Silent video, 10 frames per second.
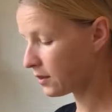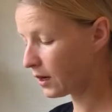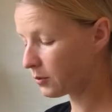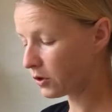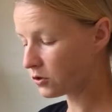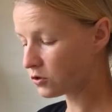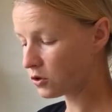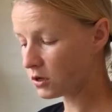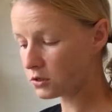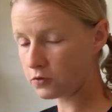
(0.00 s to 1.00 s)
Then I'm going to
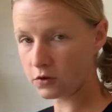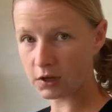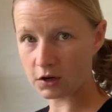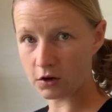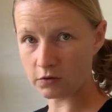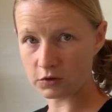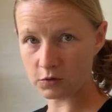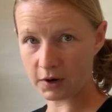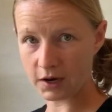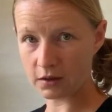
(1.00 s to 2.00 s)
transfer that over
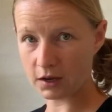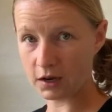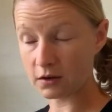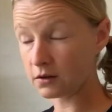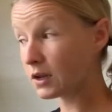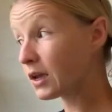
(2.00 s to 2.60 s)
to my other hand,